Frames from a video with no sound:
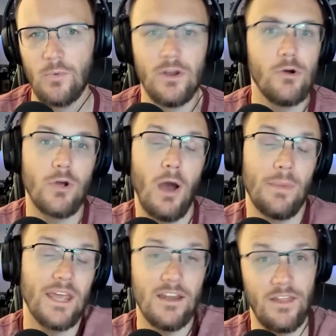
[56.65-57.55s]
We knew
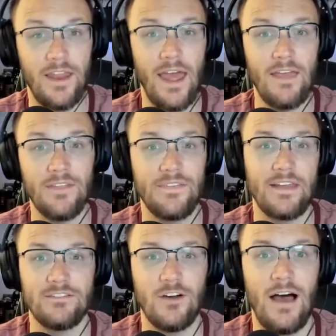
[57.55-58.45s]
coming into the day that
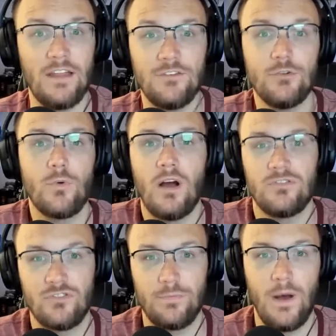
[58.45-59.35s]
they still had two
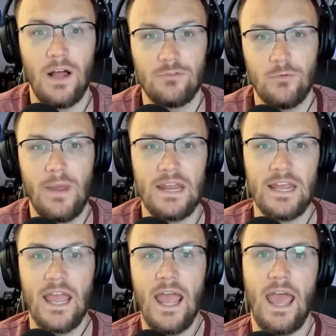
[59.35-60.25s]
roster spots
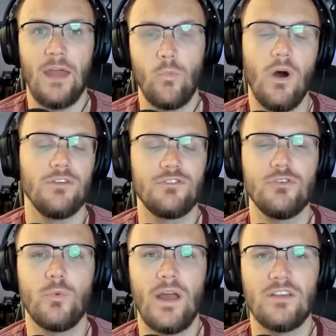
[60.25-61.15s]
remaining and one
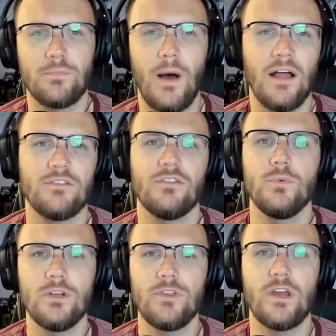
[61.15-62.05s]
two way spot. So
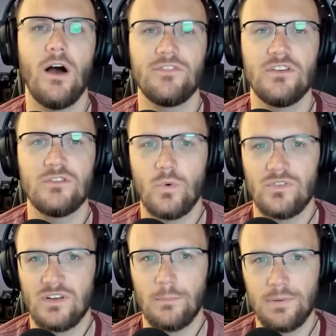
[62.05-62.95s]
we knew the offseason
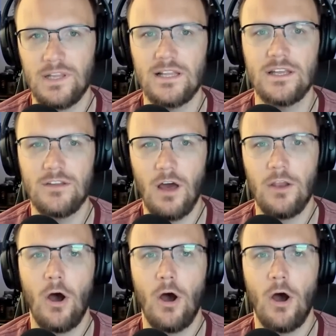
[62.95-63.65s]
wasn't completely done,